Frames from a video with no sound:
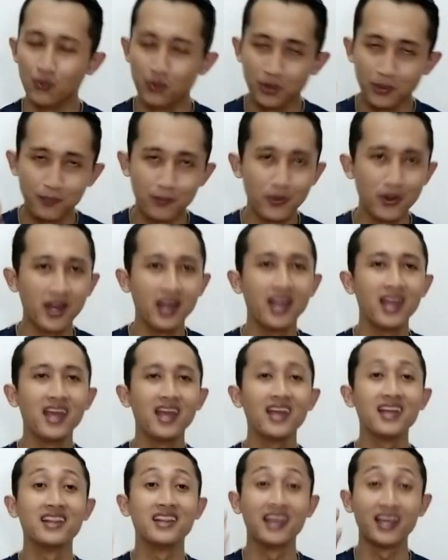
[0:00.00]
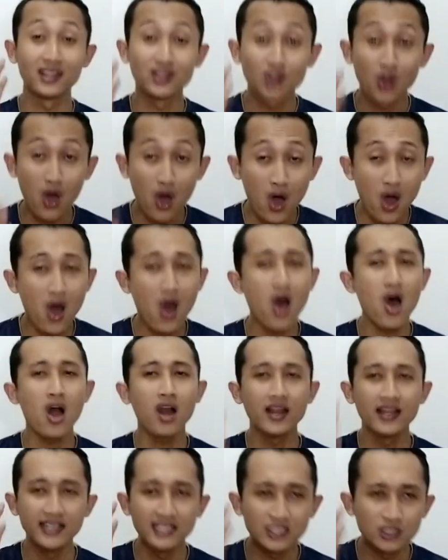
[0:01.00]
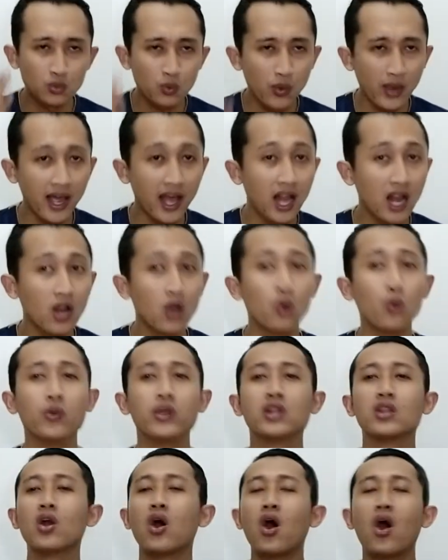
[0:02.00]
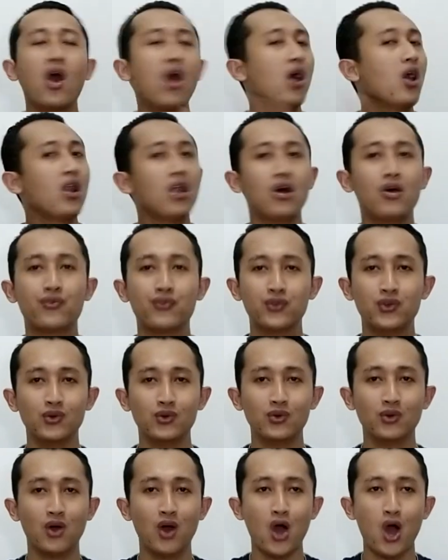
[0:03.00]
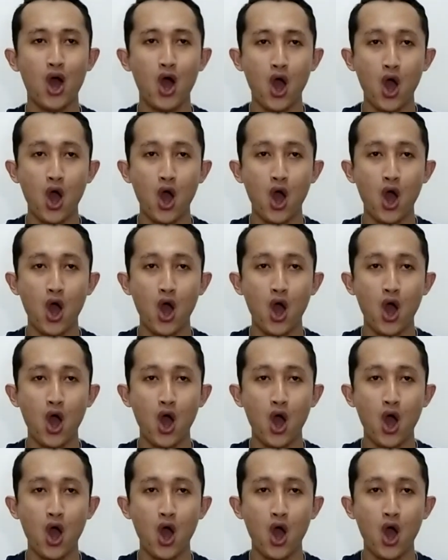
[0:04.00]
We pray that all is well with all of you.